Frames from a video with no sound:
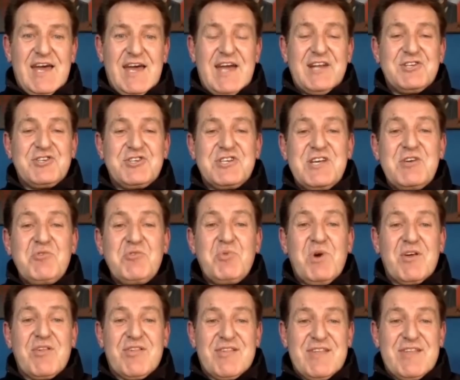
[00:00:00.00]
And she
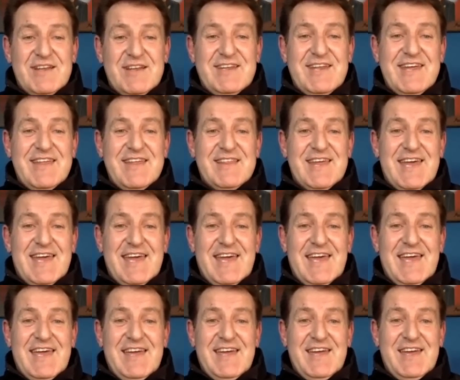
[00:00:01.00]
was sitting
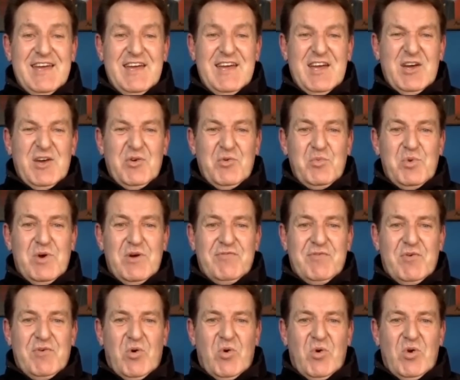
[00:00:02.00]
there
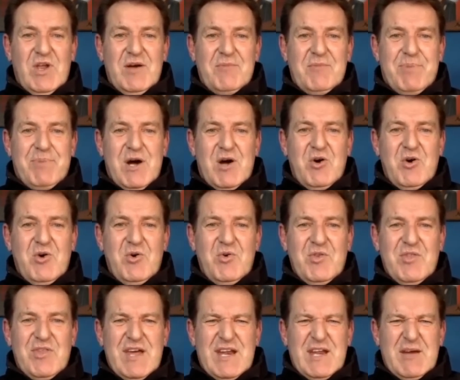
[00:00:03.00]
with all her
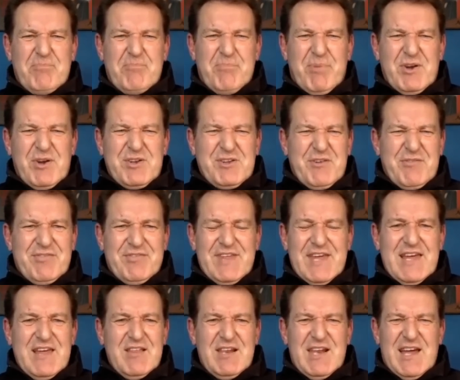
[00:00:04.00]
bones and a pot of
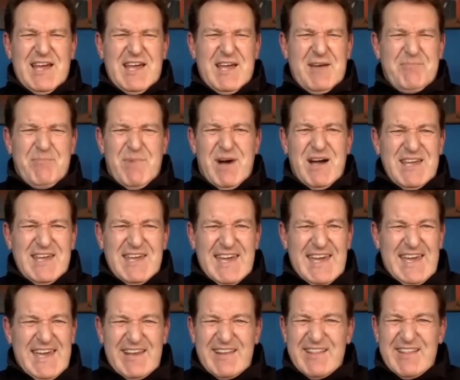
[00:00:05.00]
things like a
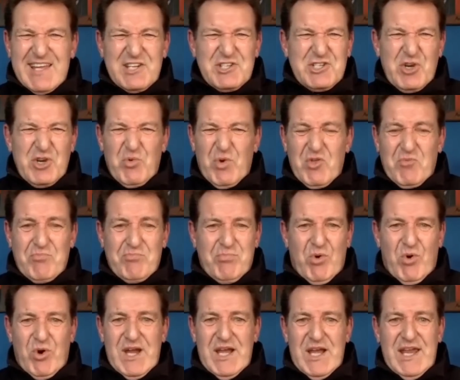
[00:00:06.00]
monkey head thing she was
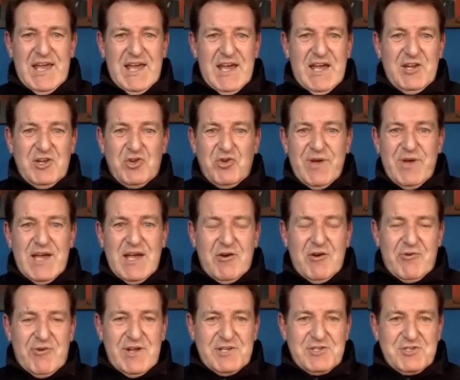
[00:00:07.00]
boiling and doing
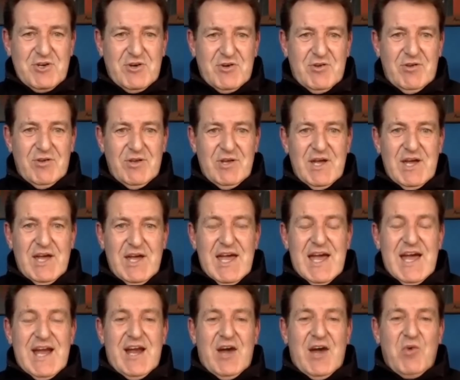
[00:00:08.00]
a ritual.
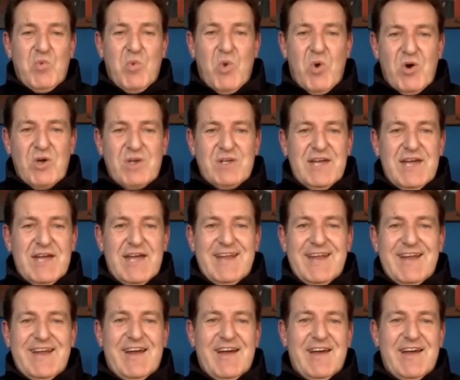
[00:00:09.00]
And I walked in
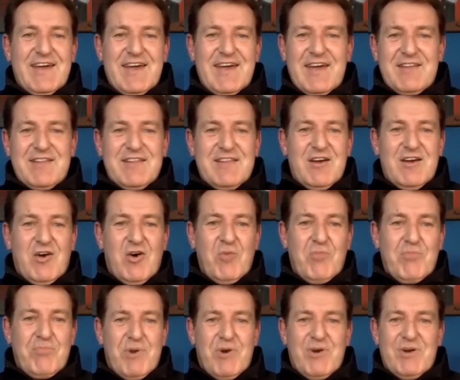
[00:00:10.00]
and I kicked the
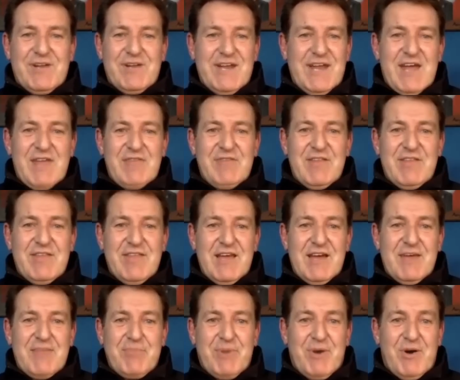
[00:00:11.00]
whole pot and
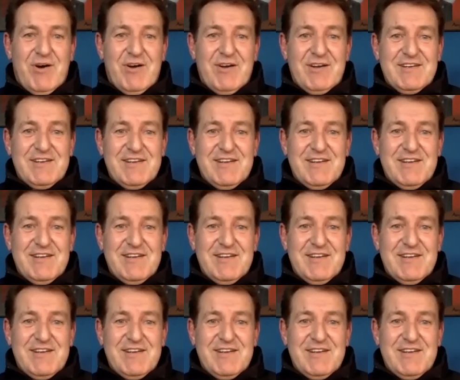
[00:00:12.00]
everything apart.